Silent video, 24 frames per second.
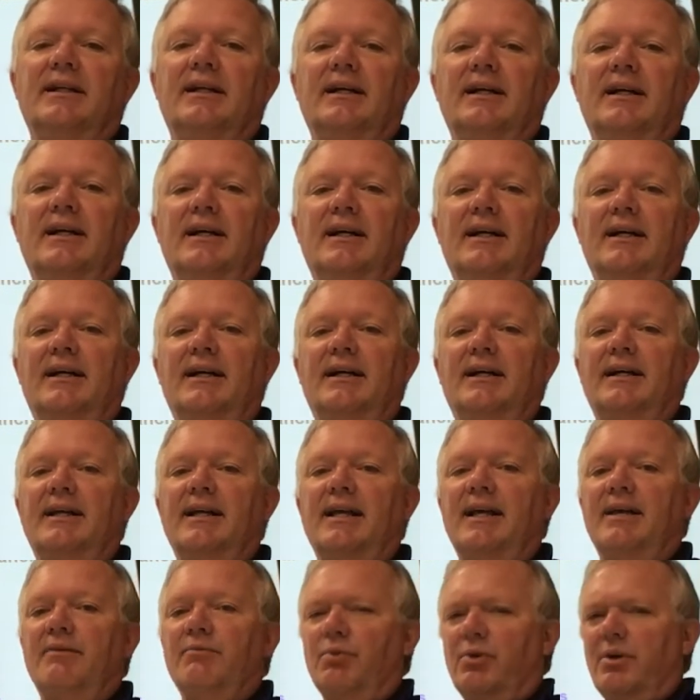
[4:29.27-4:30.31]

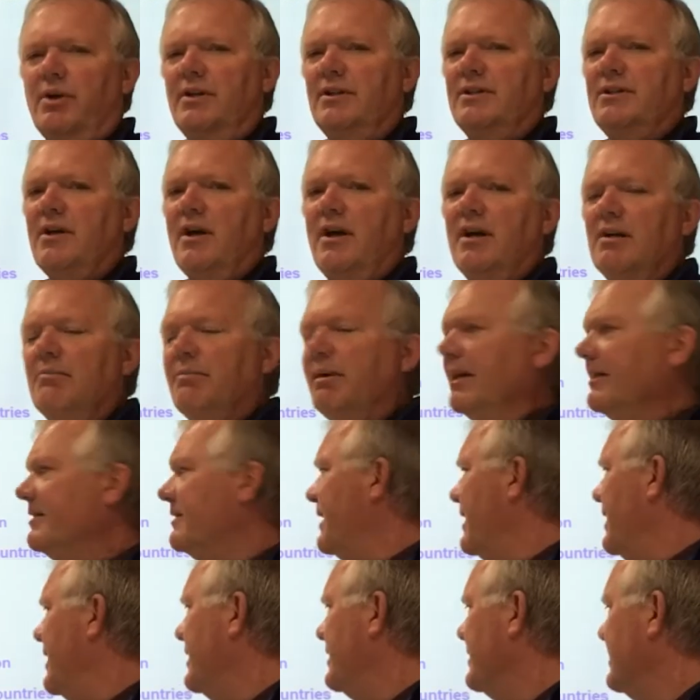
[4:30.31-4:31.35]
And we're going to talk about
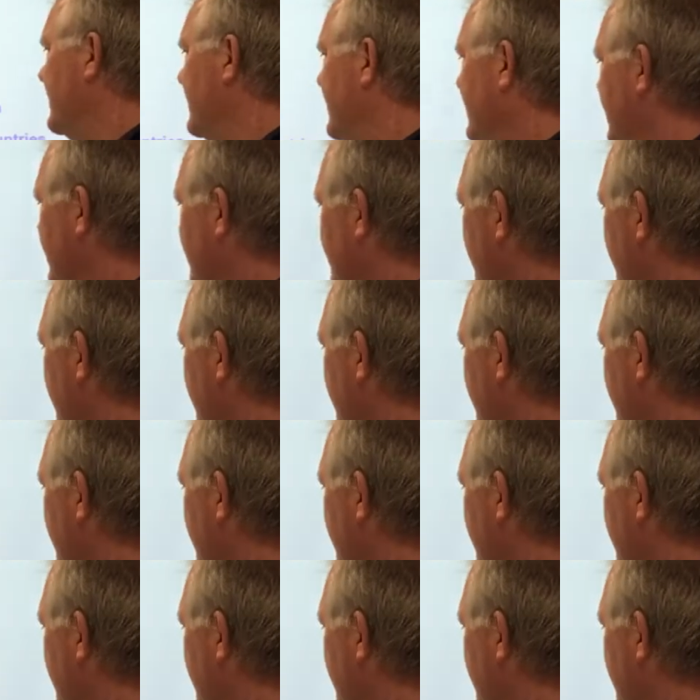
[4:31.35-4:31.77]
that in